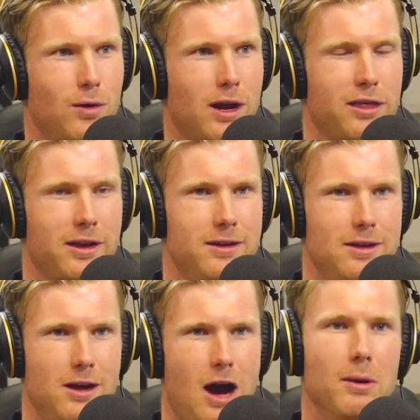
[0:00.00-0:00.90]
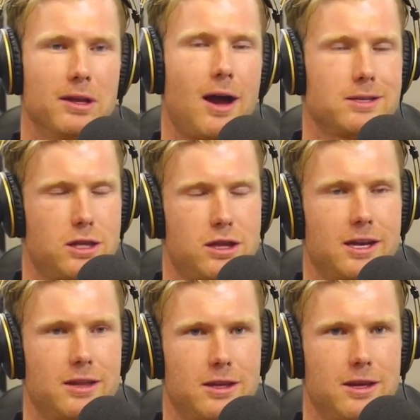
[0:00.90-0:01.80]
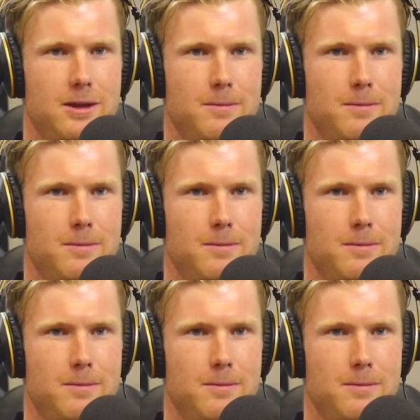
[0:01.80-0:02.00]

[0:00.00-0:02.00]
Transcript: I think I would like to think that